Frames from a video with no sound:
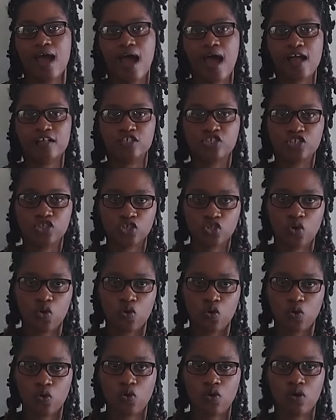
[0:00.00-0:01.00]
And
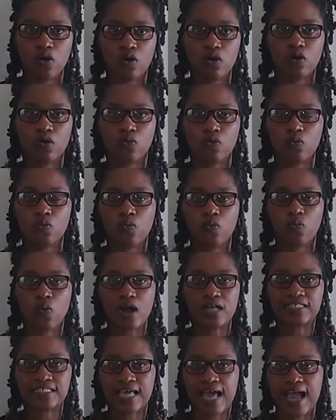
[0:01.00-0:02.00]
so
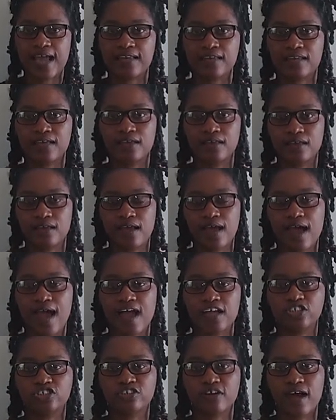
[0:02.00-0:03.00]
what I did,
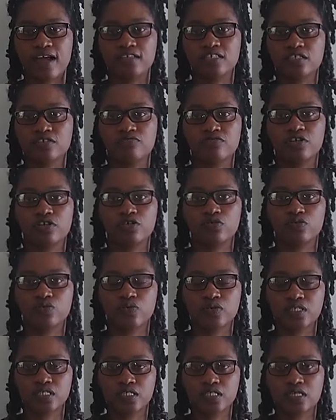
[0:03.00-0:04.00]
I tried to
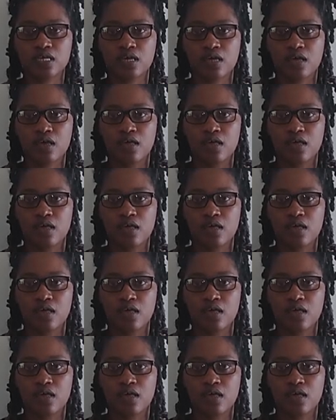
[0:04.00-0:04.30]
reduce